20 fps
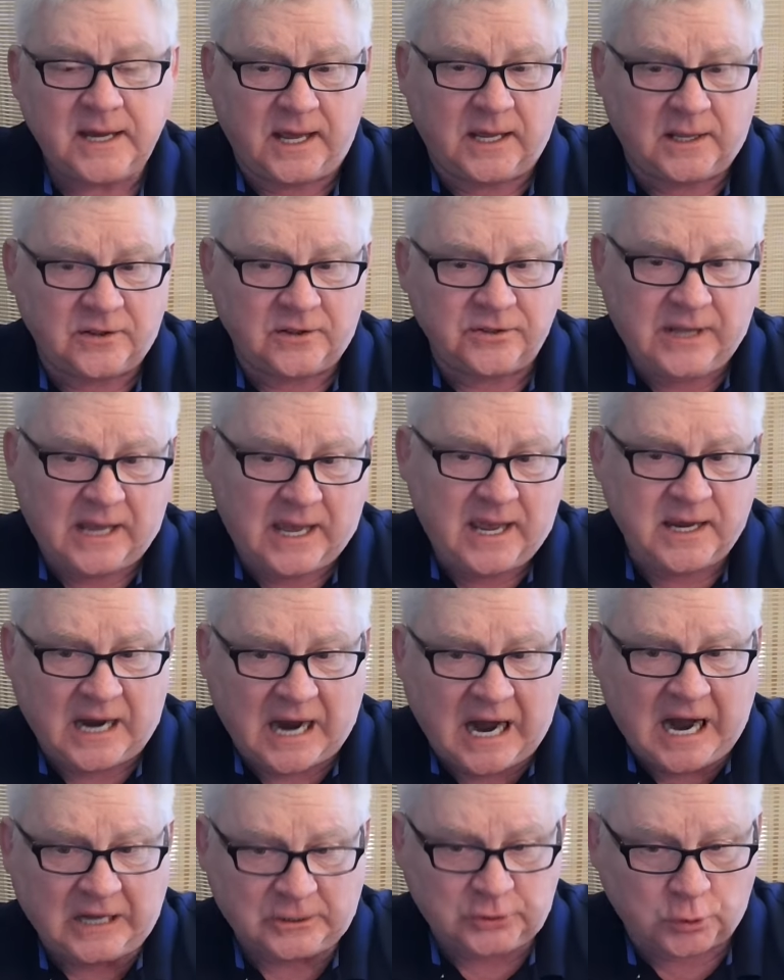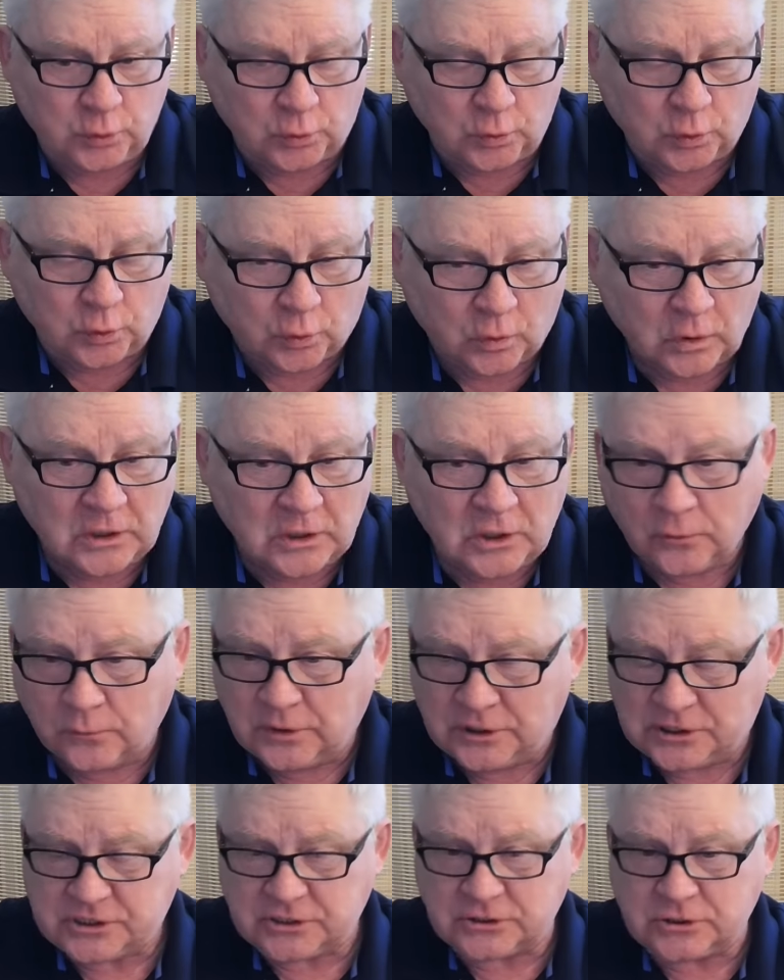and they are two
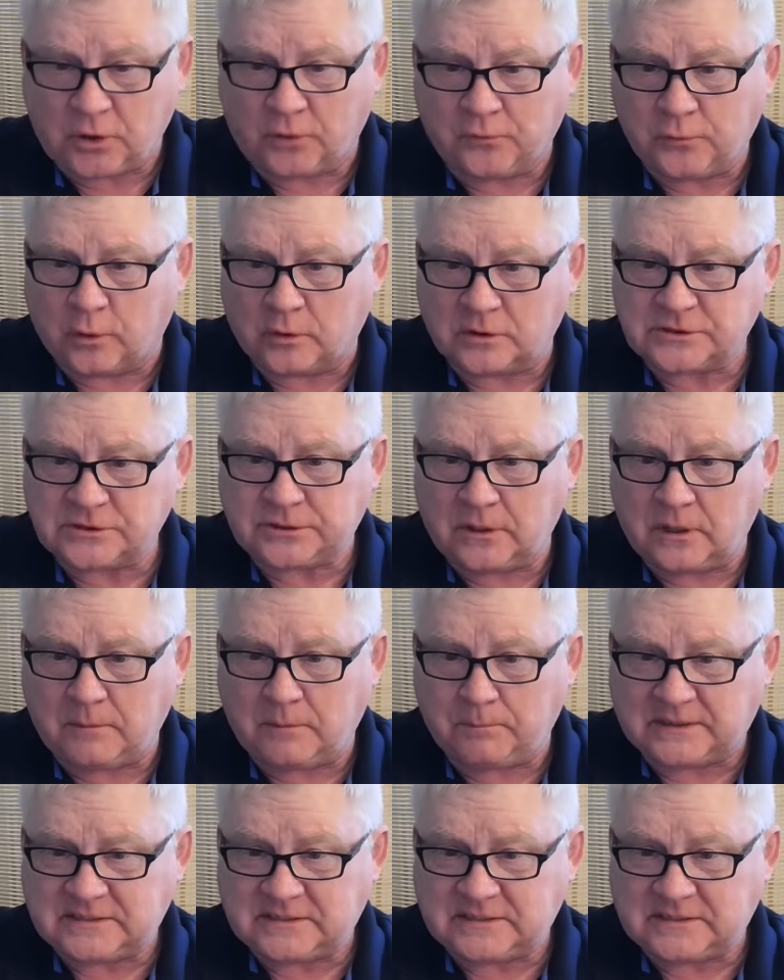which is of course uh,